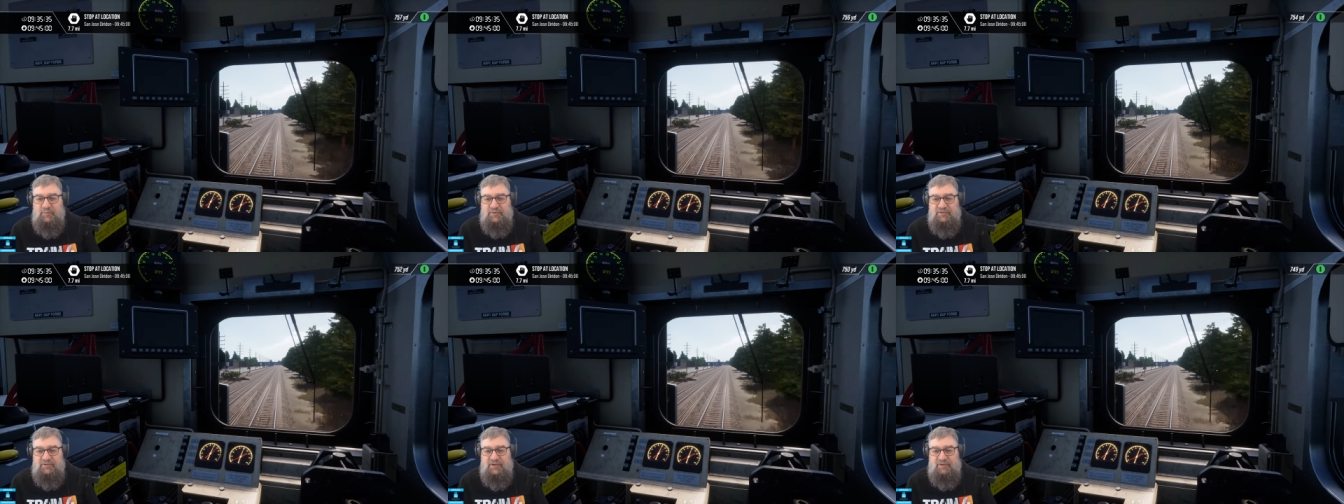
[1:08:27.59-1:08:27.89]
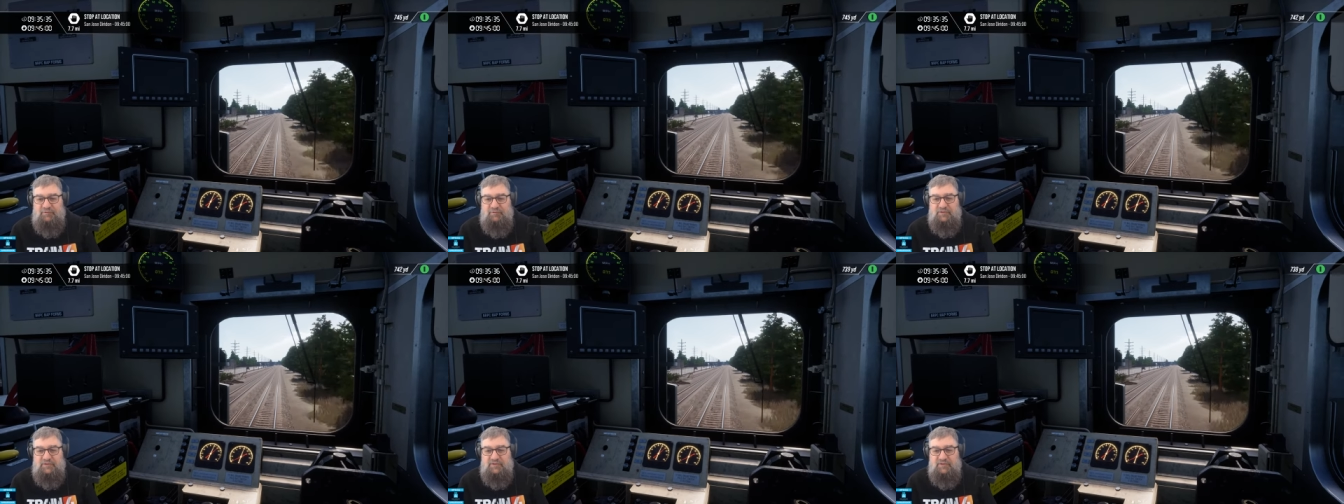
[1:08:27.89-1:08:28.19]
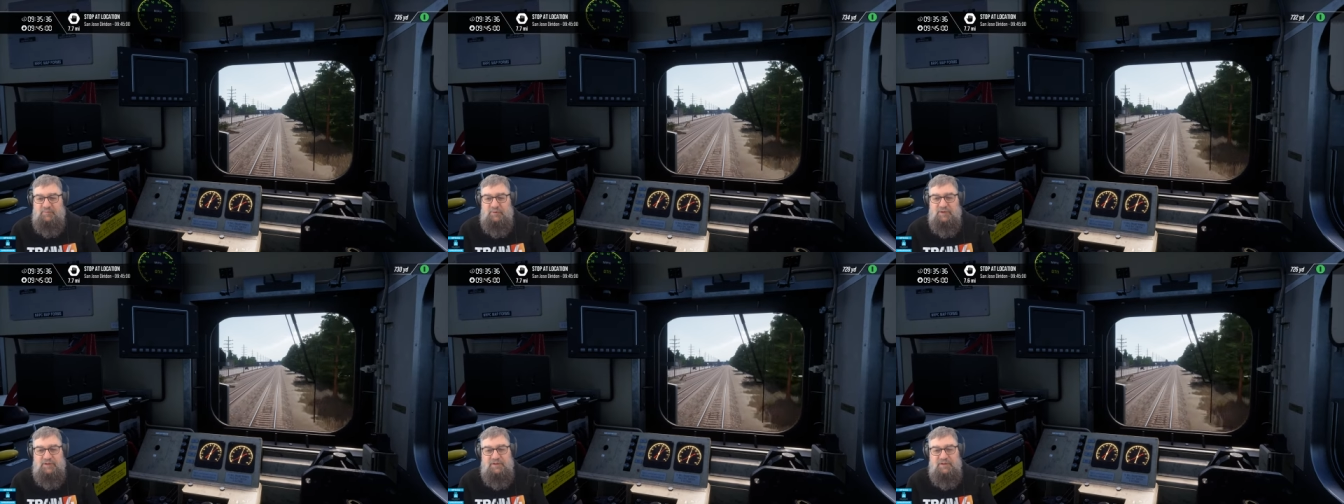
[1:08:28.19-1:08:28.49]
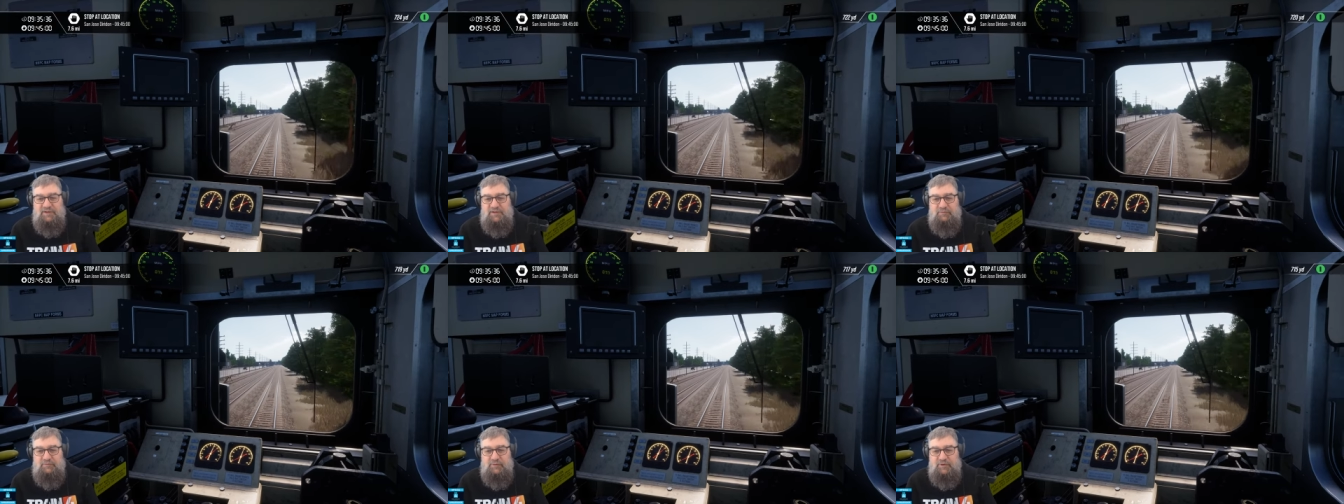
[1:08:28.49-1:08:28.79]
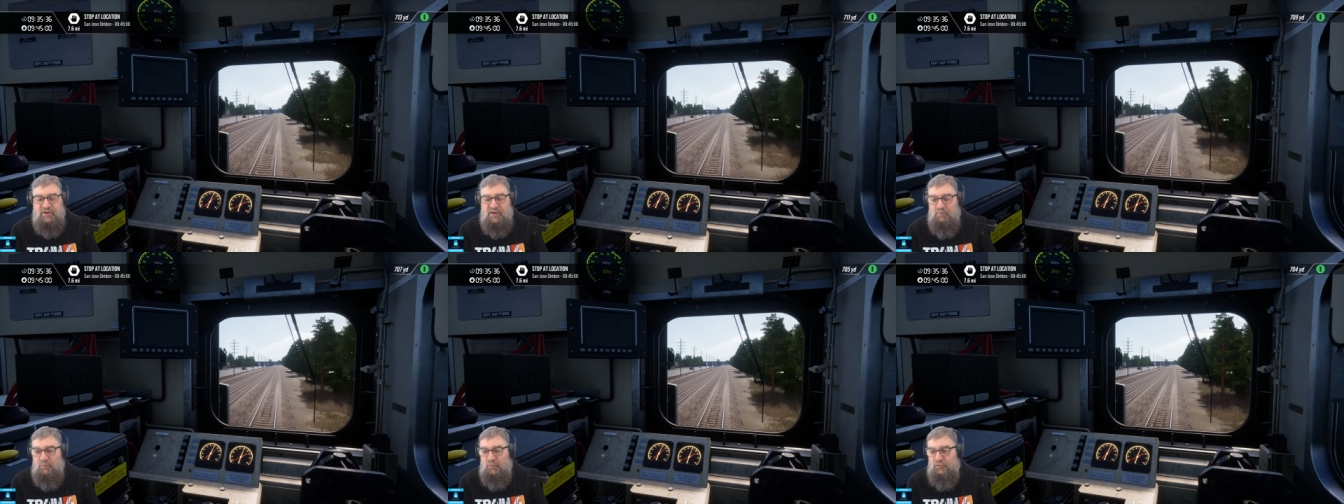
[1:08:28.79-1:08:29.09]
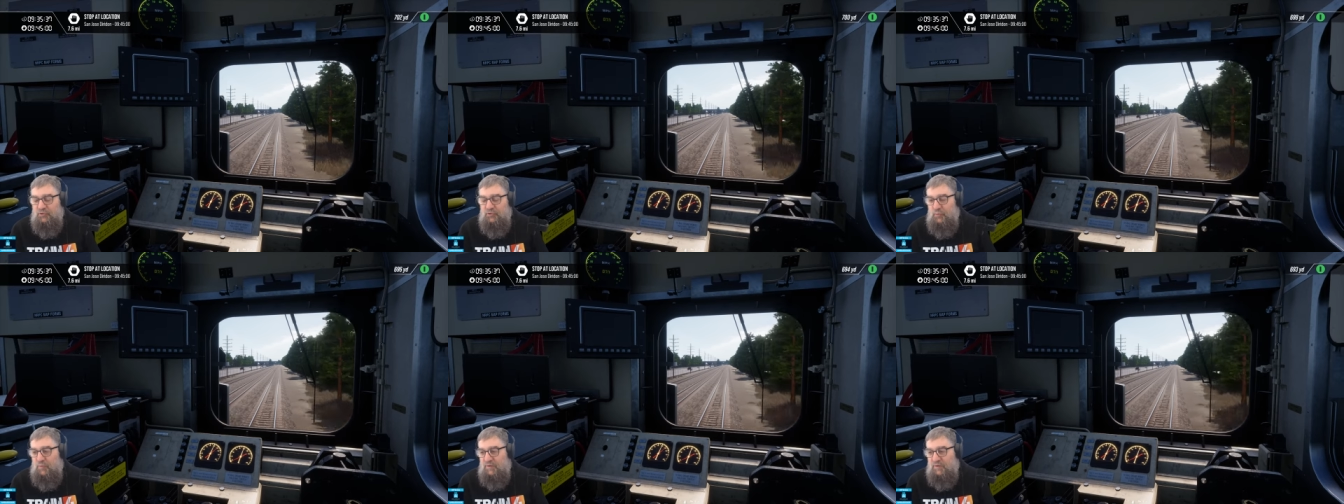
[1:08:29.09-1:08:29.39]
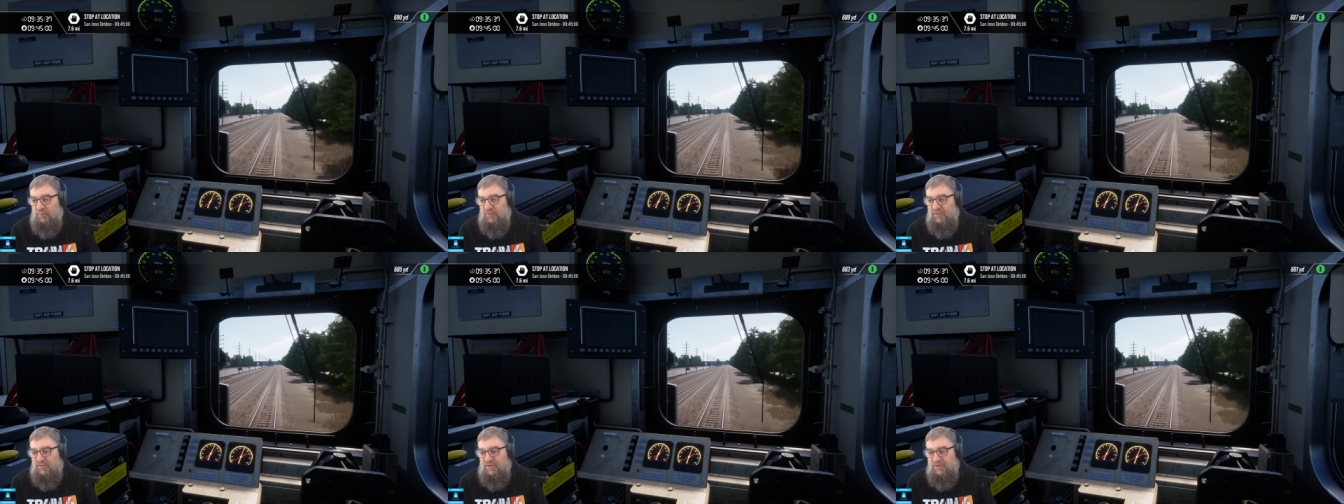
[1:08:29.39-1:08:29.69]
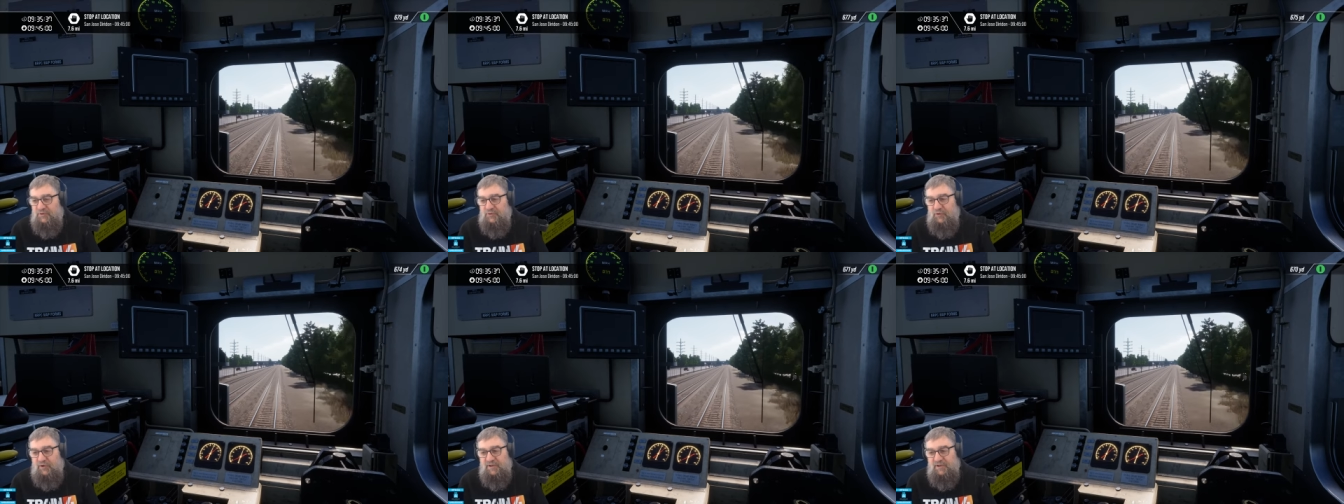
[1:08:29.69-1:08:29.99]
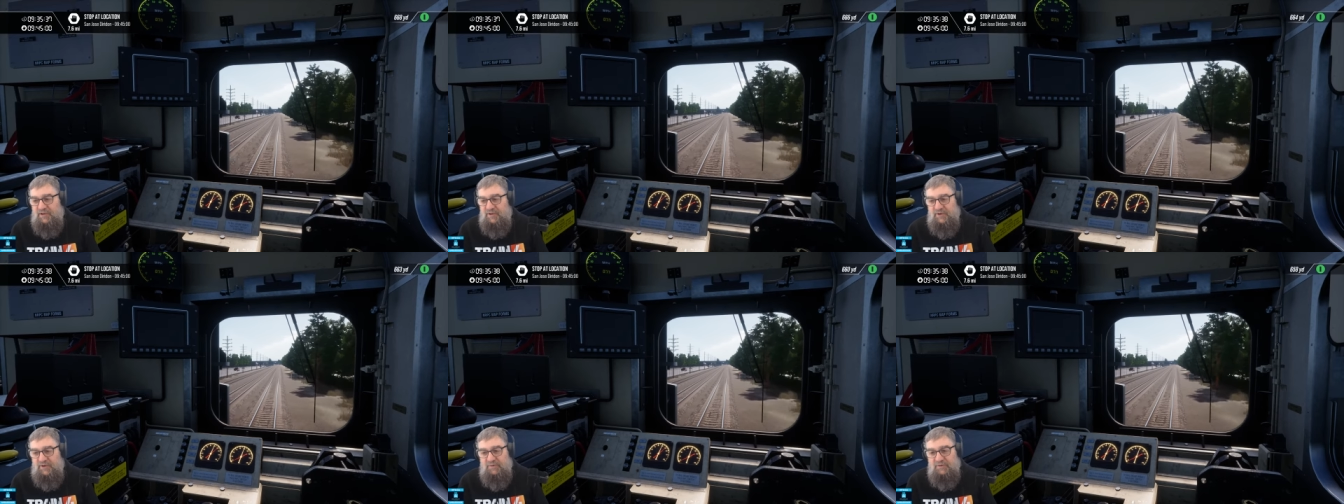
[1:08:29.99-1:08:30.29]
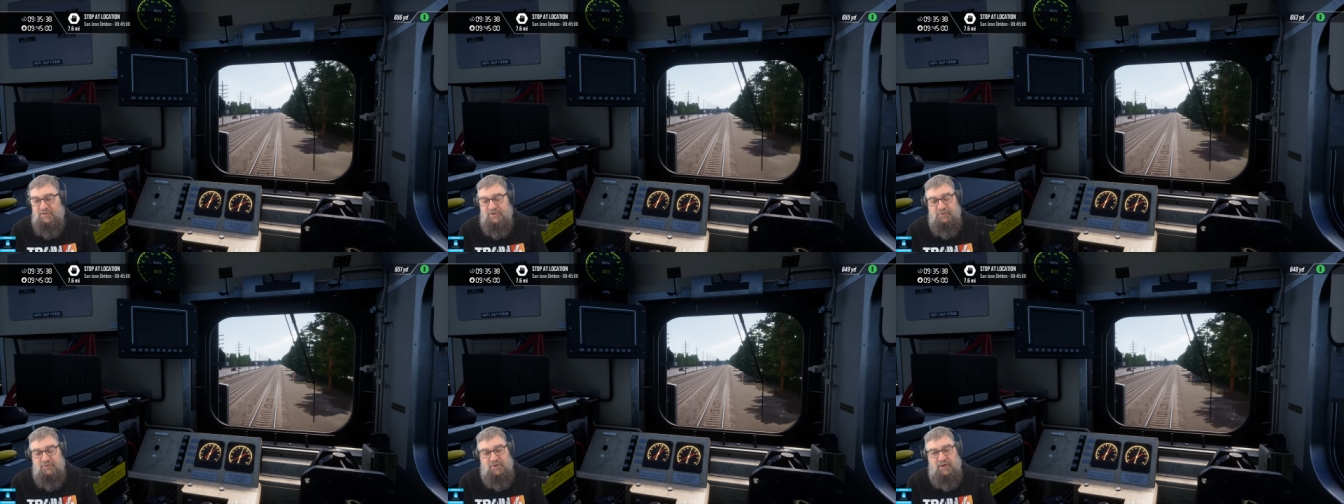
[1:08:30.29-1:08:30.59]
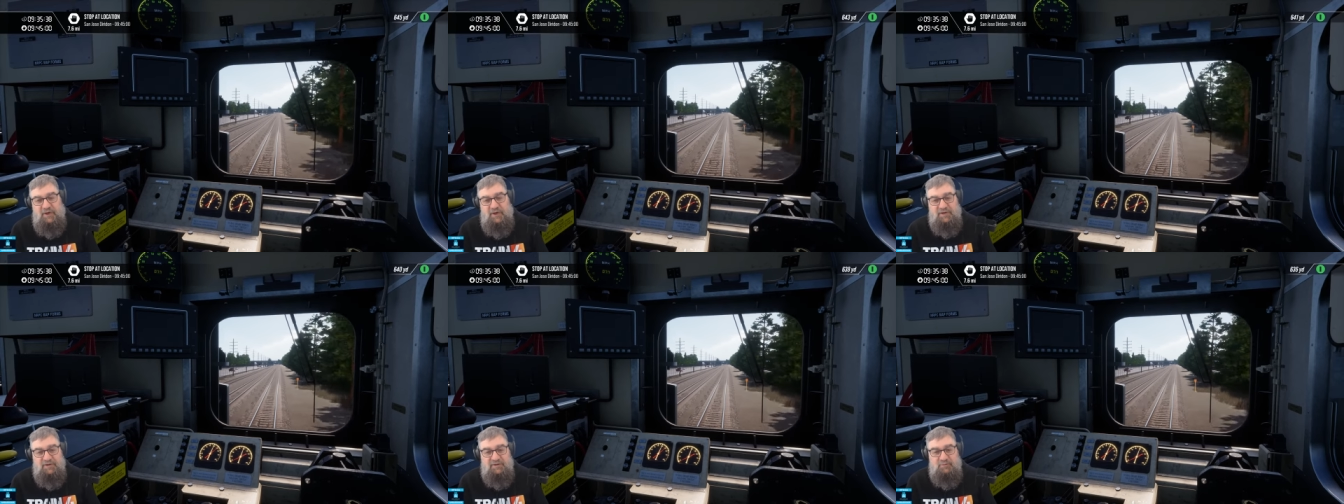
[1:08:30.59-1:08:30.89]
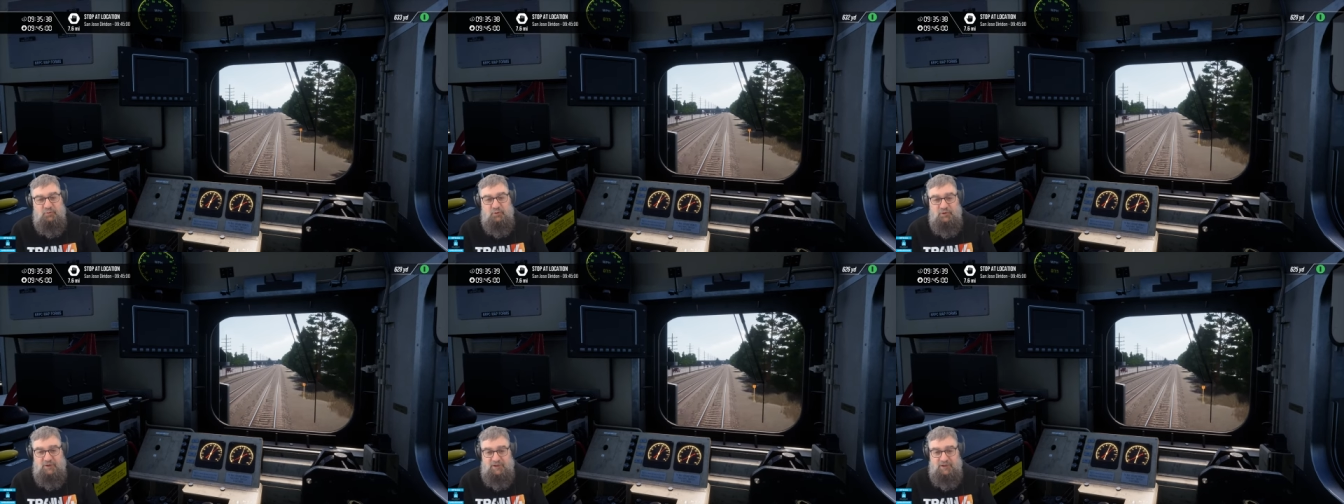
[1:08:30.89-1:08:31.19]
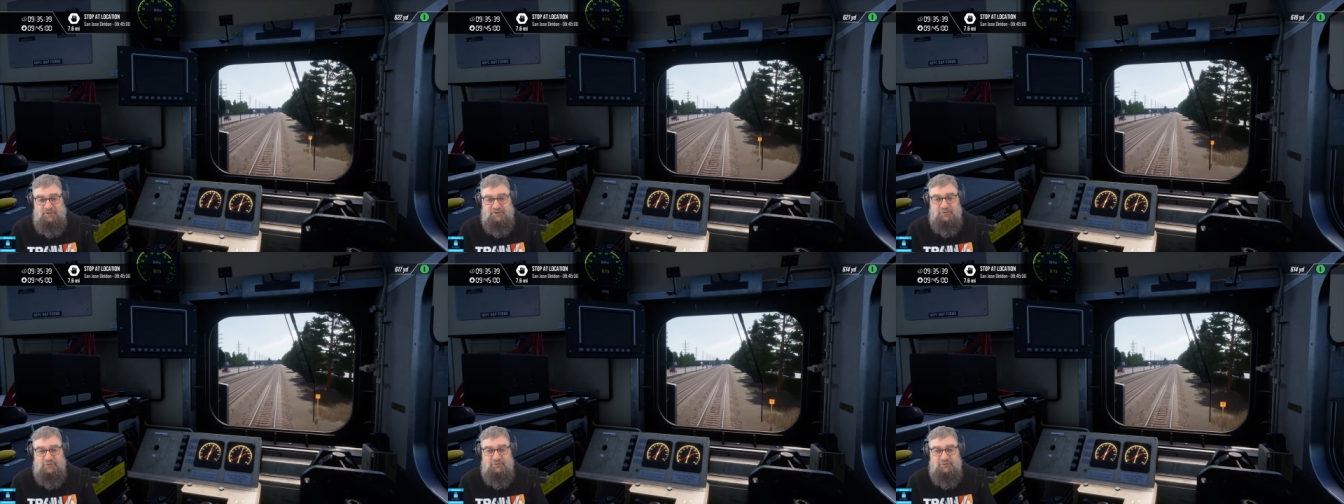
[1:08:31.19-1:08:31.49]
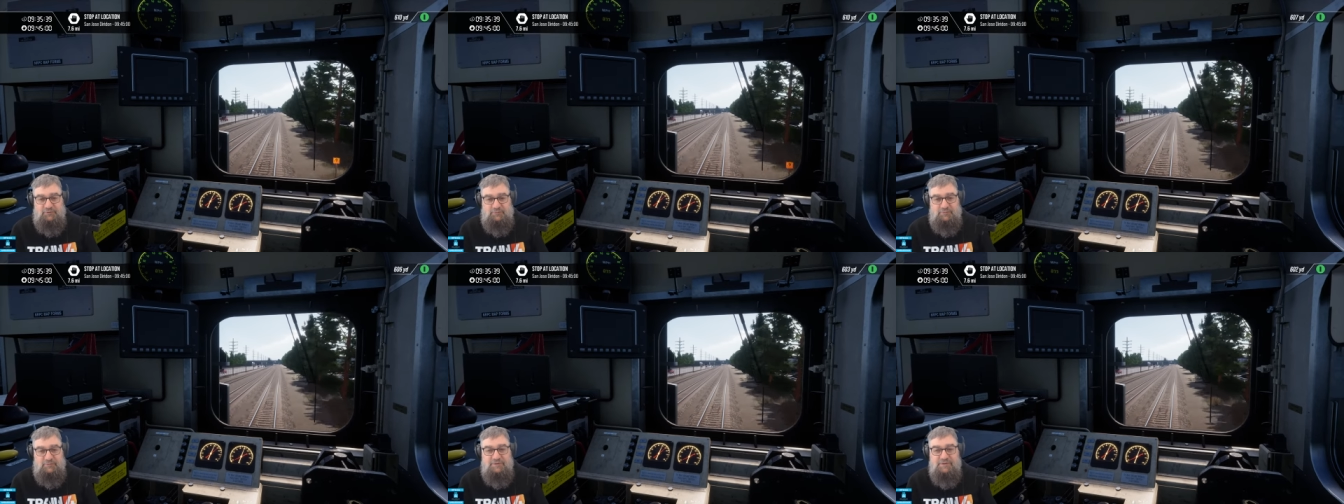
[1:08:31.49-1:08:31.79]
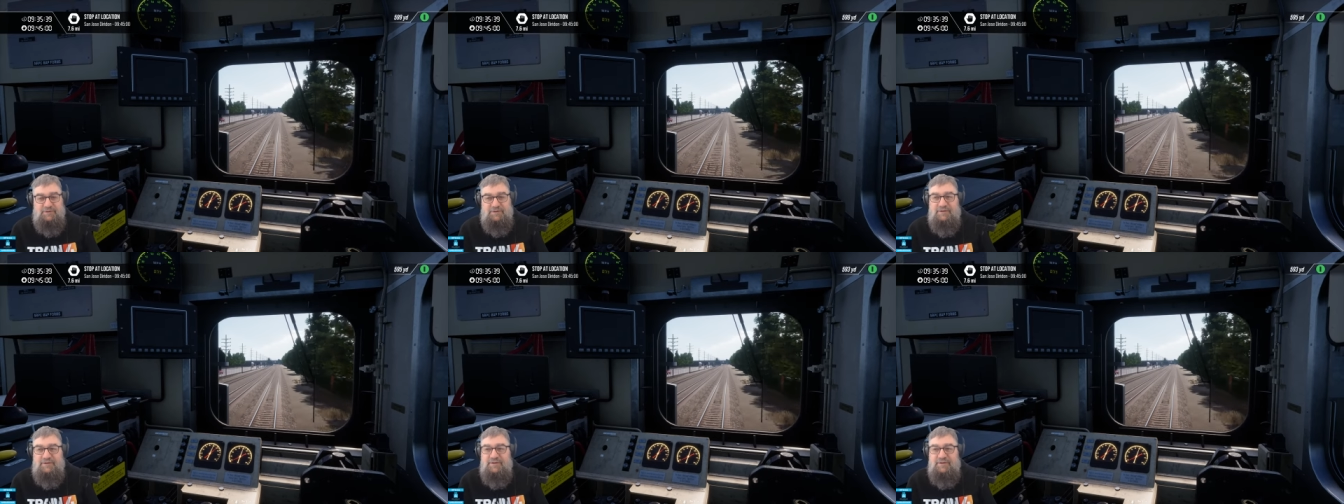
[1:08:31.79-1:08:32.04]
but generally speaking, if you get more than a 1% gradient in the UK, it's pretty unusual.